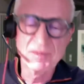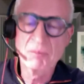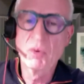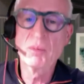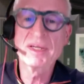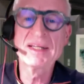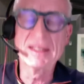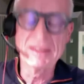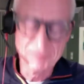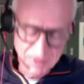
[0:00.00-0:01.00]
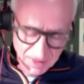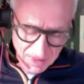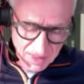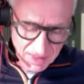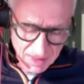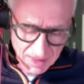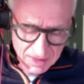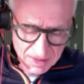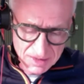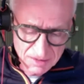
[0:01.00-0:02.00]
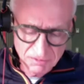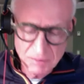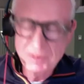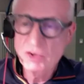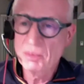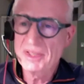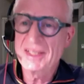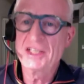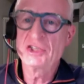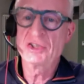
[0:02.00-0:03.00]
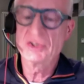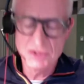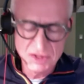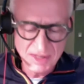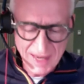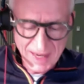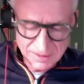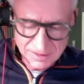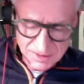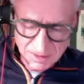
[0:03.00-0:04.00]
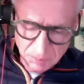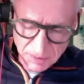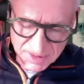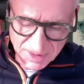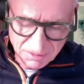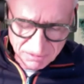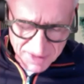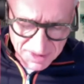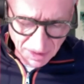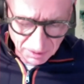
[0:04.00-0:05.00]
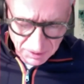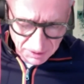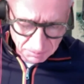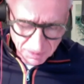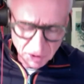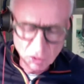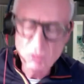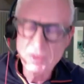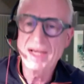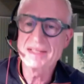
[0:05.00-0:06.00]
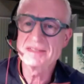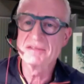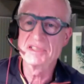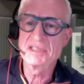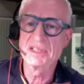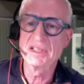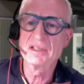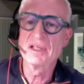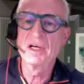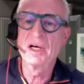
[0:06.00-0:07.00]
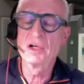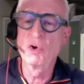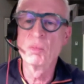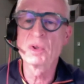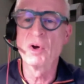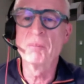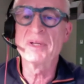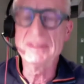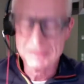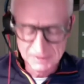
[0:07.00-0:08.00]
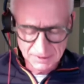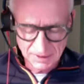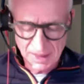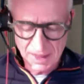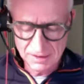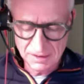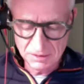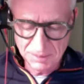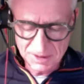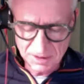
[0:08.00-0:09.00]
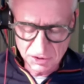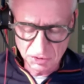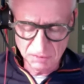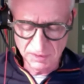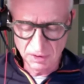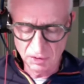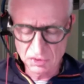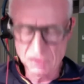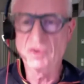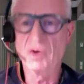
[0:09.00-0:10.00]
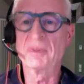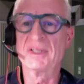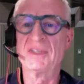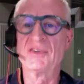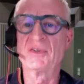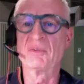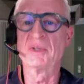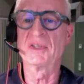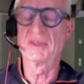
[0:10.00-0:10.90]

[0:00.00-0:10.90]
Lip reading: Paul McKinlay is VP Communications at Cimpress and Vista, better known as Vista, a global company that is basically serving lots of companies with